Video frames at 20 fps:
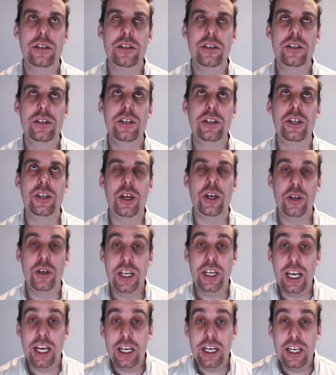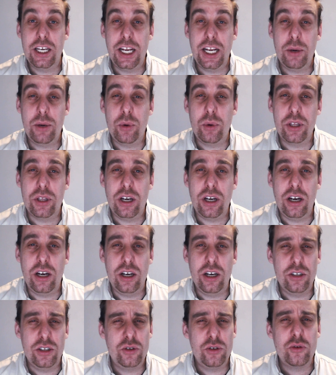you know, connect with our
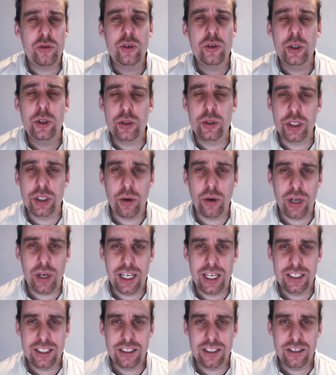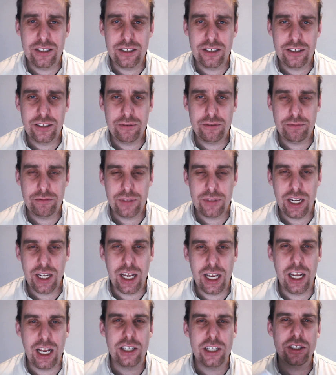true soul essence. And
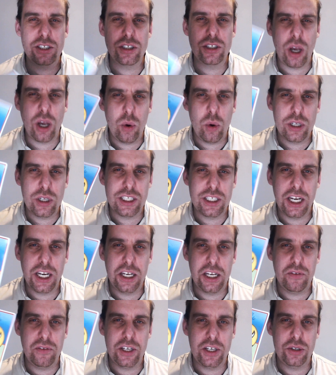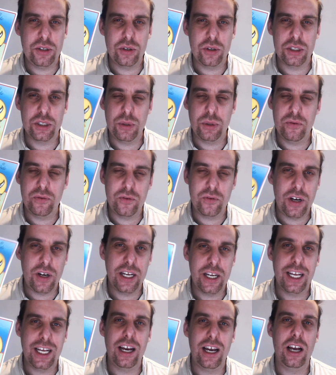our soul as an individual, as we find
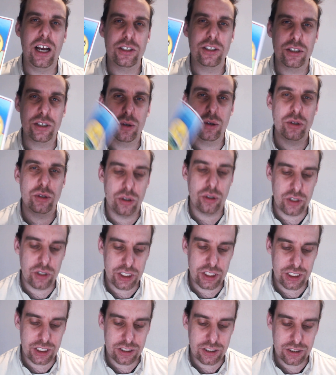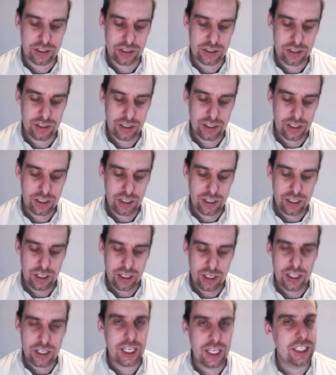out our soul's origins,
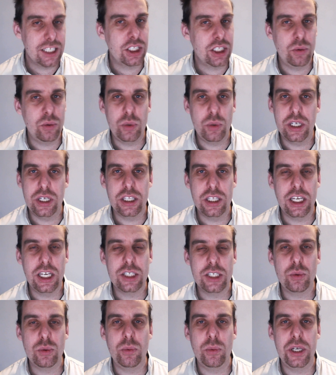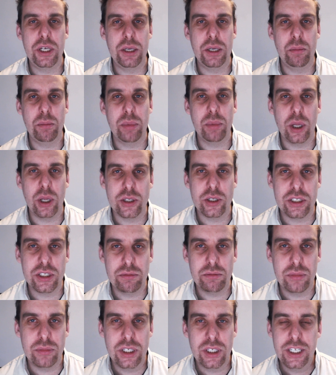that's when we can blossom.
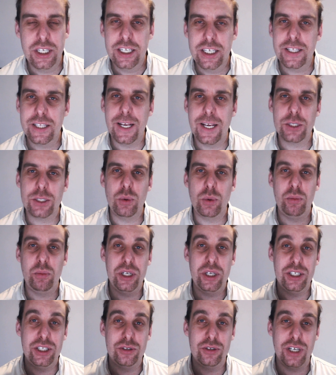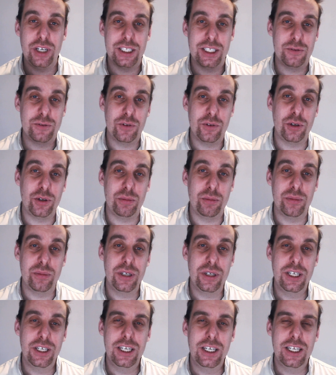That's when we can transform.
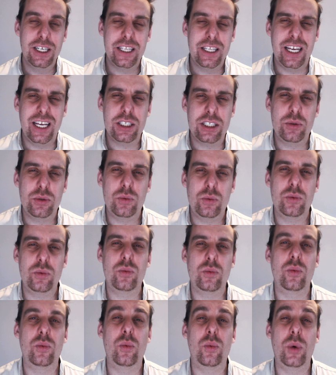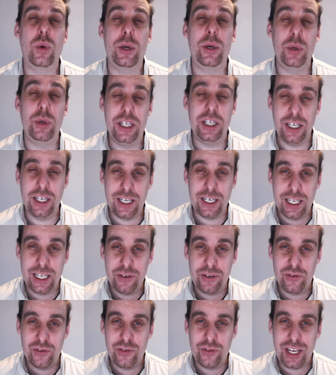That's when we can
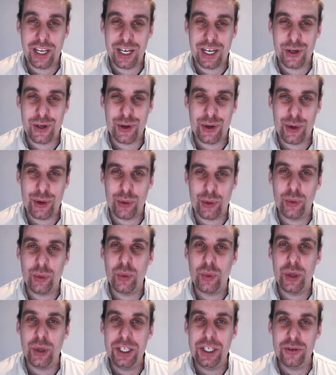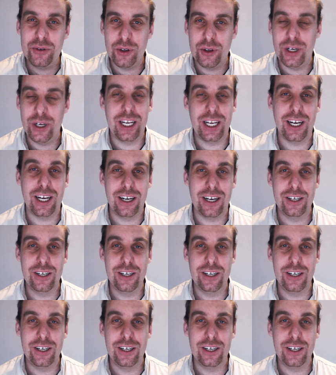live in who we truly are.